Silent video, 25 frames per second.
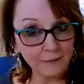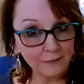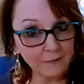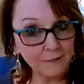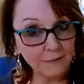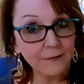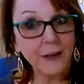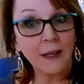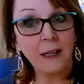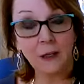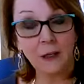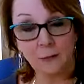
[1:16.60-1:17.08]

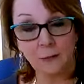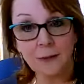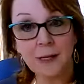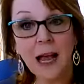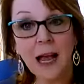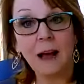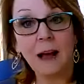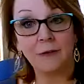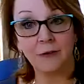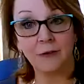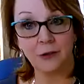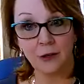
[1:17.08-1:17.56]
victims
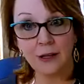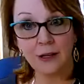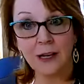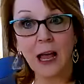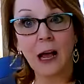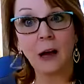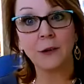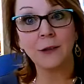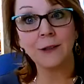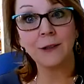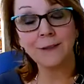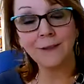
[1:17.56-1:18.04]
have to
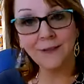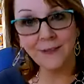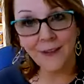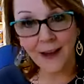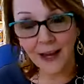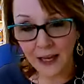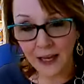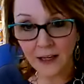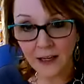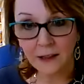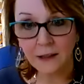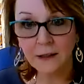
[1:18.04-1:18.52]
now
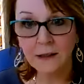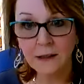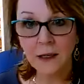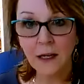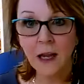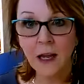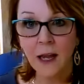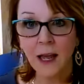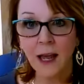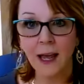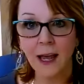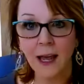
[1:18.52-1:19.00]
defend.
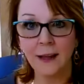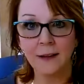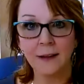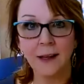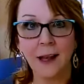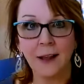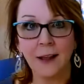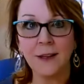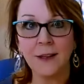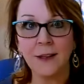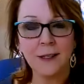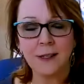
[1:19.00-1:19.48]
And,
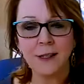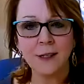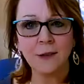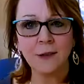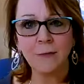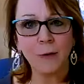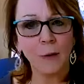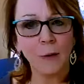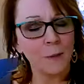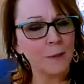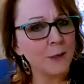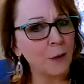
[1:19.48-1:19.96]
and this is
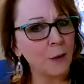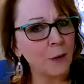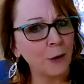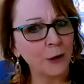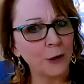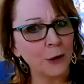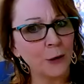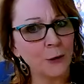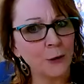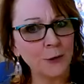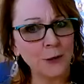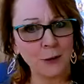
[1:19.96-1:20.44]
from
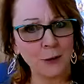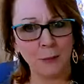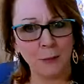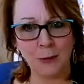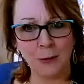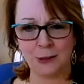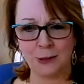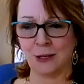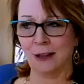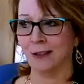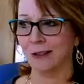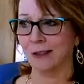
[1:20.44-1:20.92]
someone who's
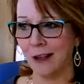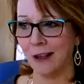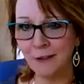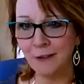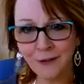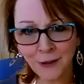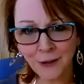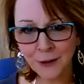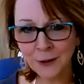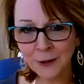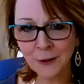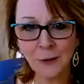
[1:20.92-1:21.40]
supposed to love
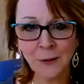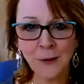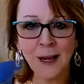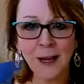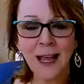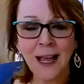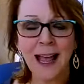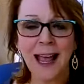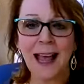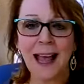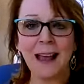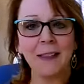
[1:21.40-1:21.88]
you
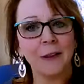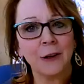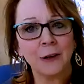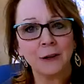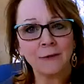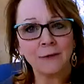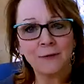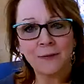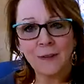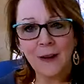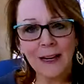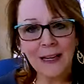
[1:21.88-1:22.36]
and they're
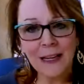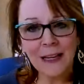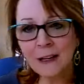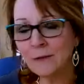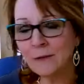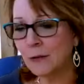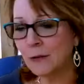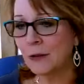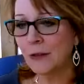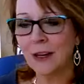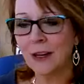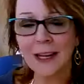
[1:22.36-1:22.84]
fighting
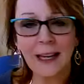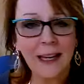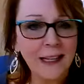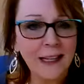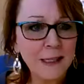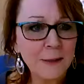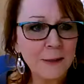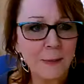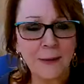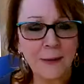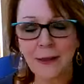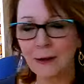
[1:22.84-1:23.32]
for the
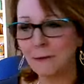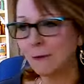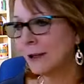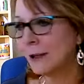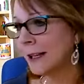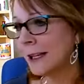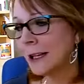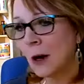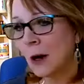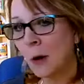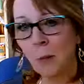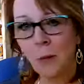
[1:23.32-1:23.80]
kids, but they
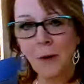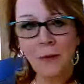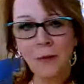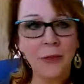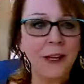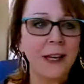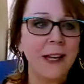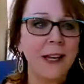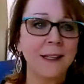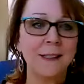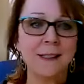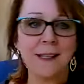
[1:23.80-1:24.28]
really don't want the
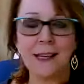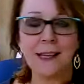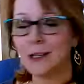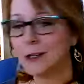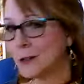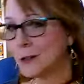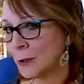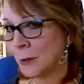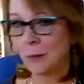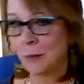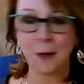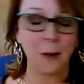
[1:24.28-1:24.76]
kids. They
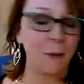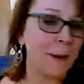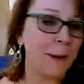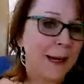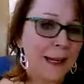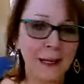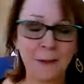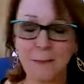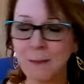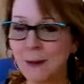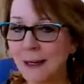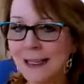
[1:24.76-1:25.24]
just don't want to pay
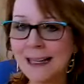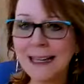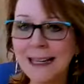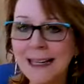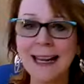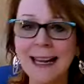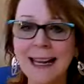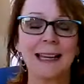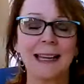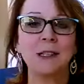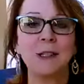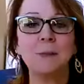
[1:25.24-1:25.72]
any money.
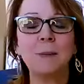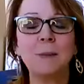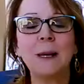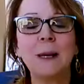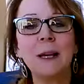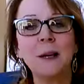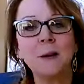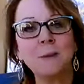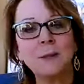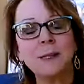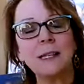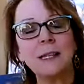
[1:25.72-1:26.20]
And it just
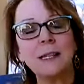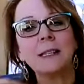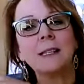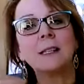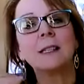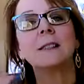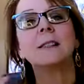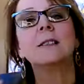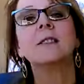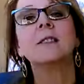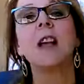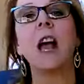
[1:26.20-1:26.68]
becomes this
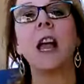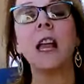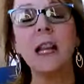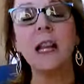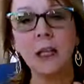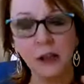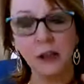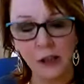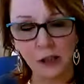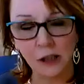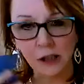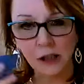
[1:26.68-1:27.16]

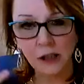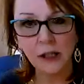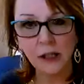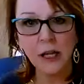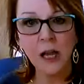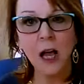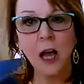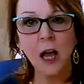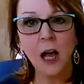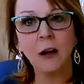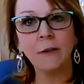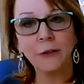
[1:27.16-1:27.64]
cycle
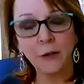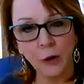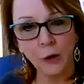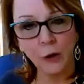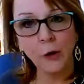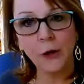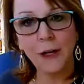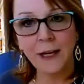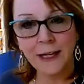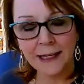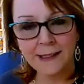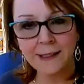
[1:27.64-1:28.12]
of
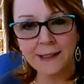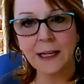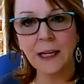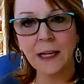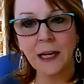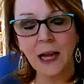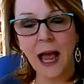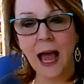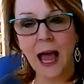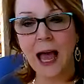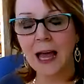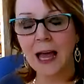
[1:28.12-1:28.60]

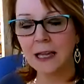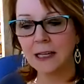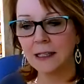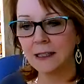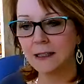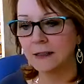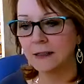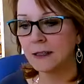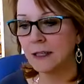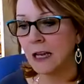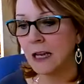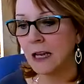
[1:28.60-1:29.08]
crazy.
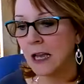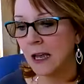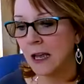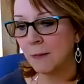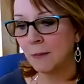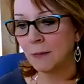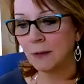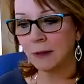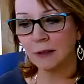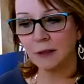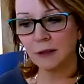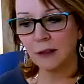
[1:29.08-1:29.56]
And
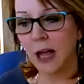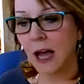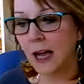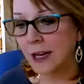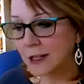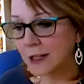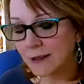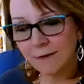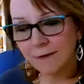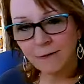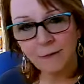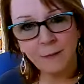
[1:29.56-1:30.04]

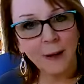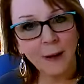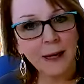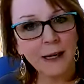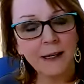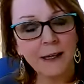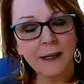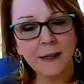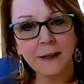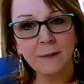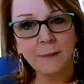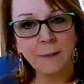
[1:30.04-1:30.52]
lots of
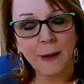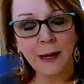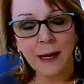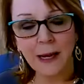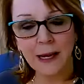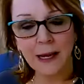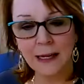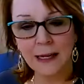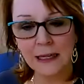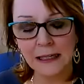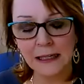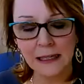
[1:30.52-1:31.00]
my
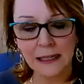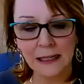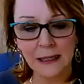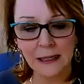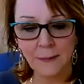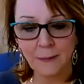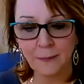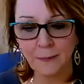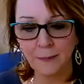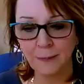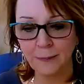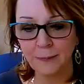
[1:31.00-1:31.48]
my
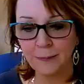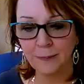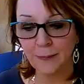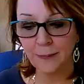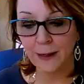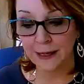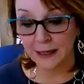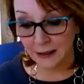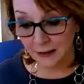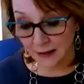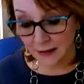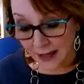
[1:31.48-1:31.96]
um,
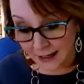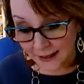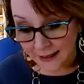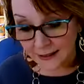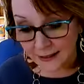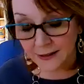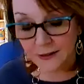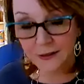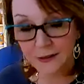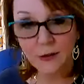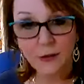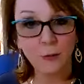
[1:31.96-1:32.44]
my
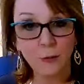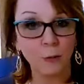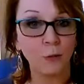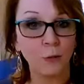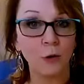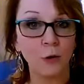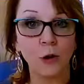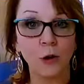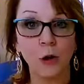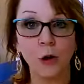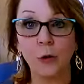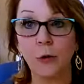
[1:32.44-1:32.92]
clients
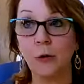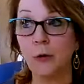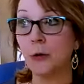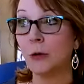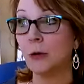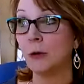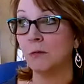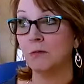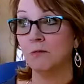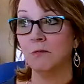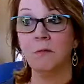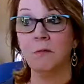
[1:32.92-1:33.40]
will go
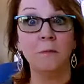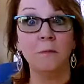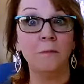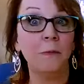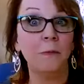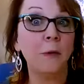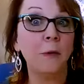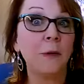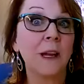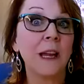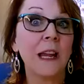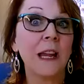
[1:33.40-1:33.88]
through
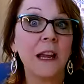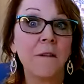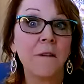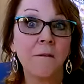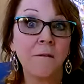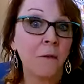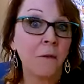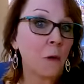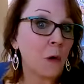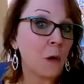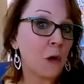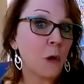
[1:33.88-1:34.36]
three,
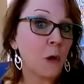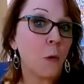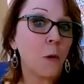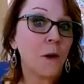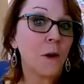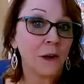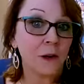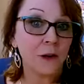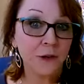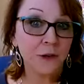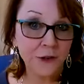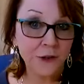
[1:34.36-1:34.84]
four
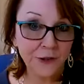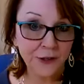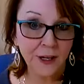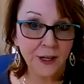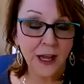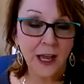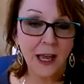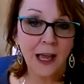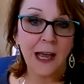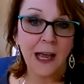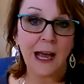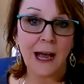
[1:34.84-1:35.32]
lawyers
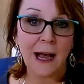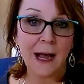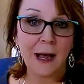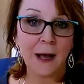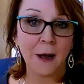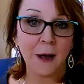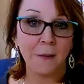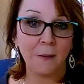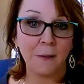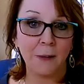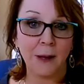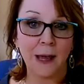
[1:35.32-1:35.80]

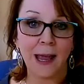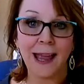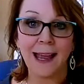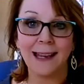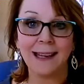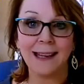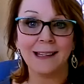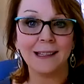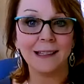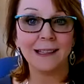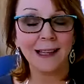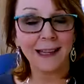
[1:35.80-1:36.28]
um,
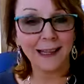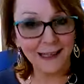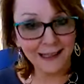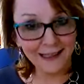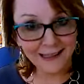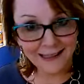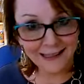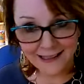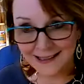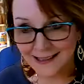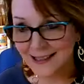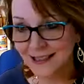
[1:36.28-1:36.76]
and
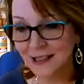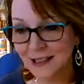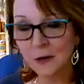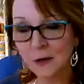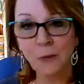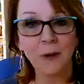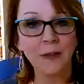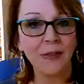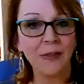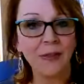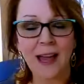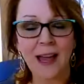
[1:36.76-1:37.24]
deal
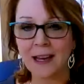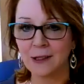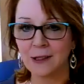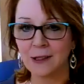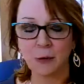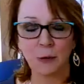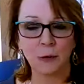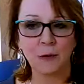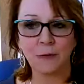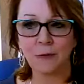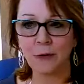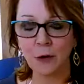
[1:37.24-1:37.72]
with that
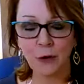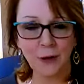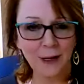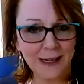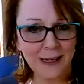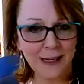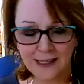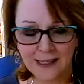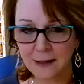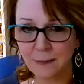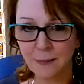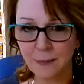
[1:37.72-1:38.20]
sort of
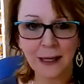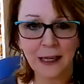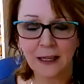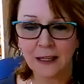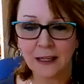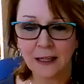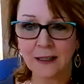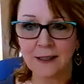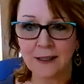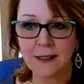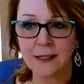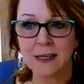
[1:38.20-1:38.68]
crazy
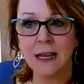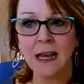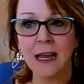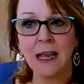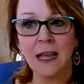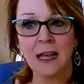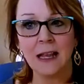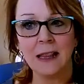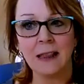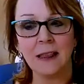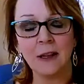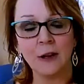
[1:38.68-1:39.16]
because
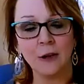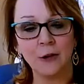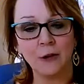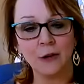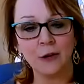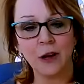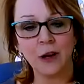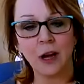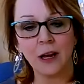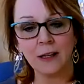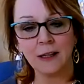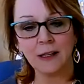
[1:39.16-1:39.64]
they're
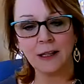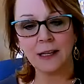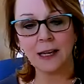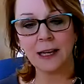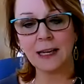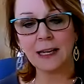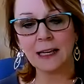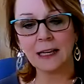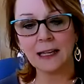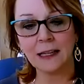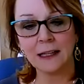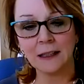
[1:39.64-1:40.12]
not
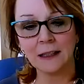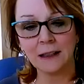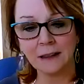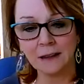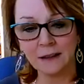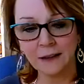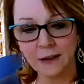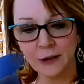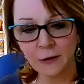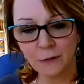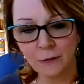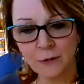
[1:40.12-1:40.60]

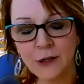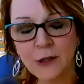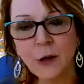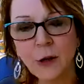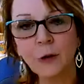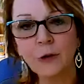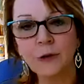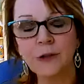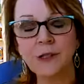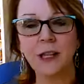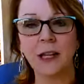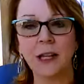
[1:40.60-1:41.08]
getting the
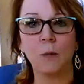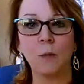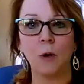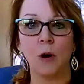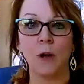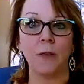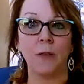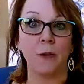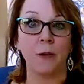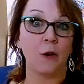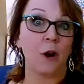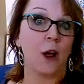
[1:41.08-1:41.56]
results they
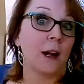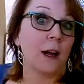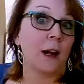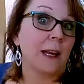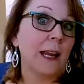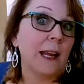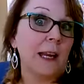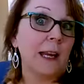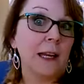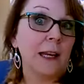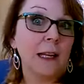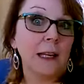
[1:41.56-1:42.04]
want. They're not
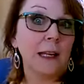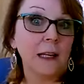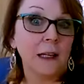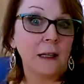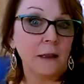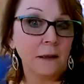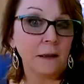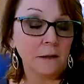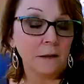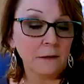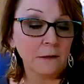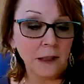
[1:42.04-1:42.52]

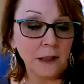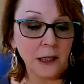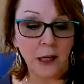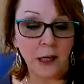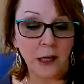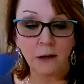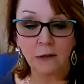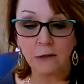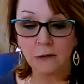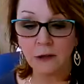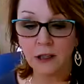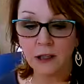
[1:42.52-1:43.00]
getting, you
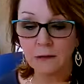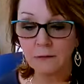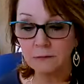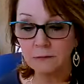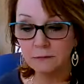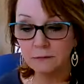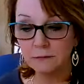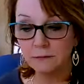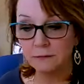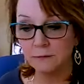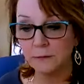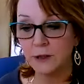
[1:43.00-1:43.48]
know,
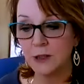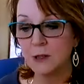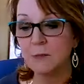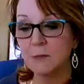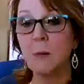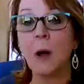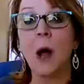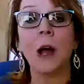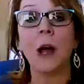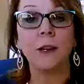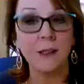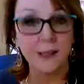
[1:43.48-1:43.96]

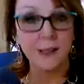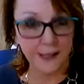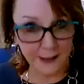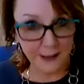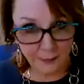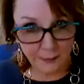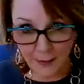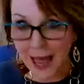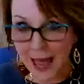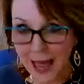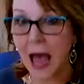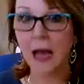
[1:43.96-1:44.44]
responses
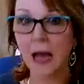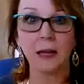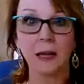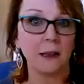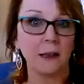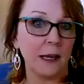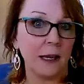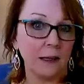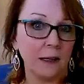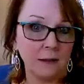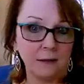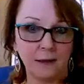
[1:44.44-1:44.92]
back.
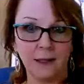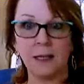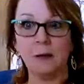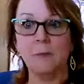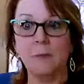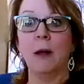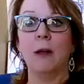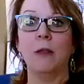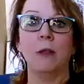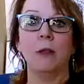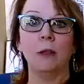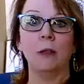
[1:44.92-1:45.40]
They
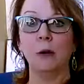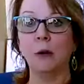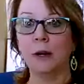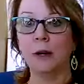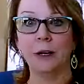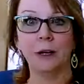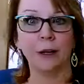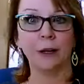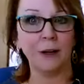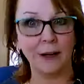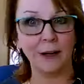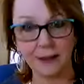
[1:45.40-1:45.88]
email the
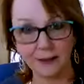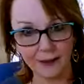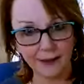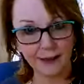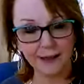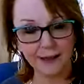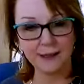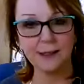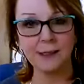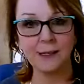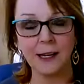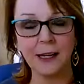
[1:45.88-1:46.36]
lawyer and
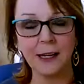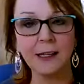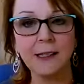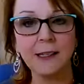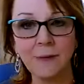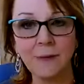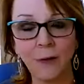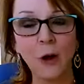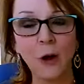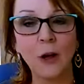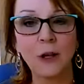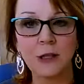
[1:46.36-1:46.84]
it's it's
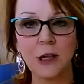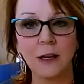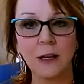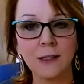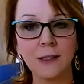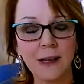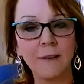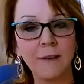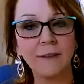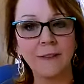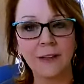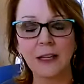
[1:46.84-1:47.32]
falls on
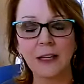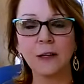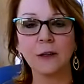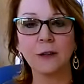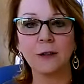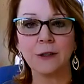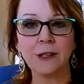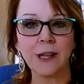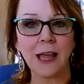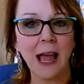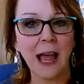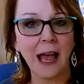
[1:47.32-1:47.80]
deaf
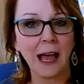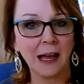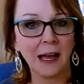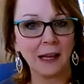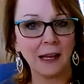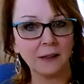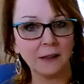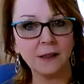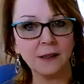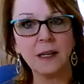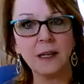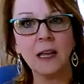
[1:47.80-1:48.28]
ears
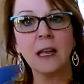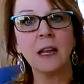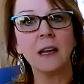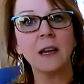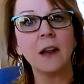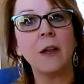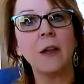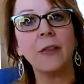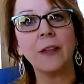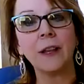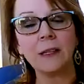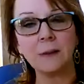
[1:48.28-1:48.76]
and
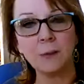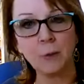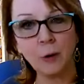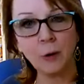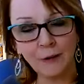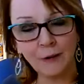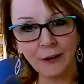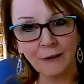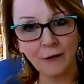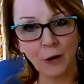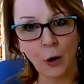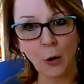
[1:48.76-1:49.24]
nothing's
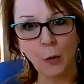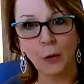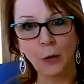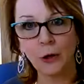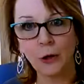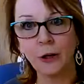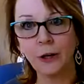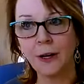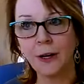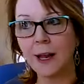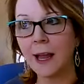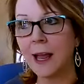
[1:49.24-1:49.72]
moving
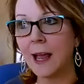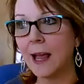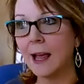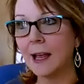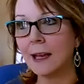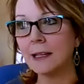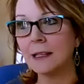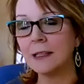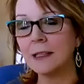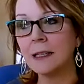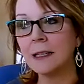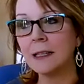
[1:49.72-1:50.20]
forward.
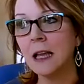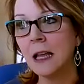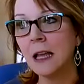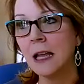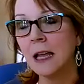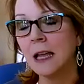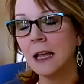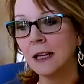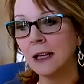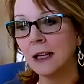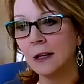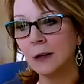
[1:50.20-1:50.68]
And
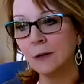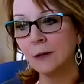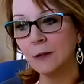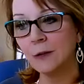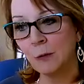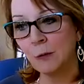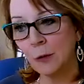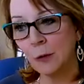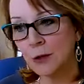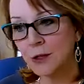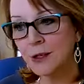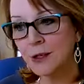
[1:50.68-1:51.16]
you know,
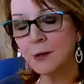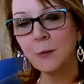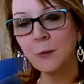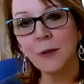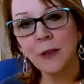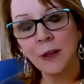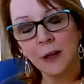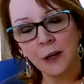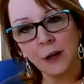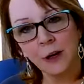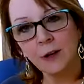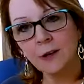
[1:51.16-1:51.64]
divorces with
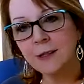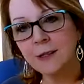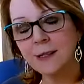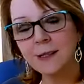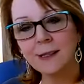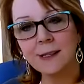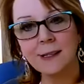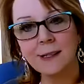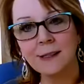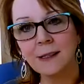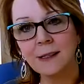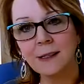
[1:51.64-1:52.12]
a
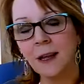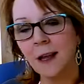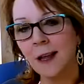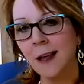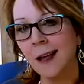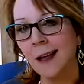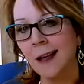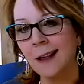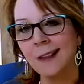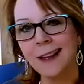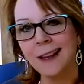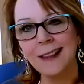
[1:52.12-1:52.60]
narcissist,
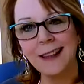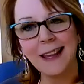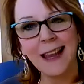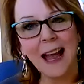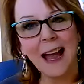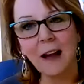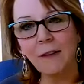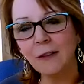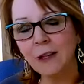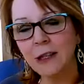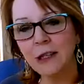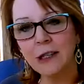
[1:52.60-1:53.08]
like the
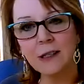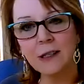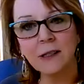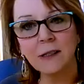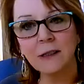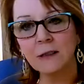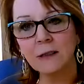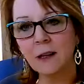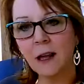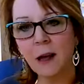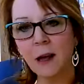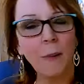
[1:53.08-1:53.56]
average is
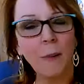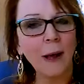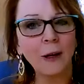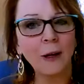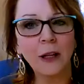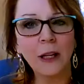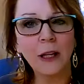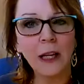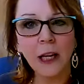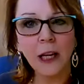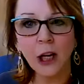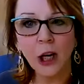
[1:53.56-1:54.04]
about a
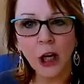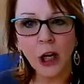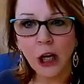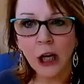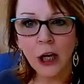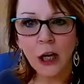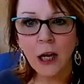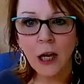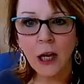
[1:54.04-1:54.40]
year.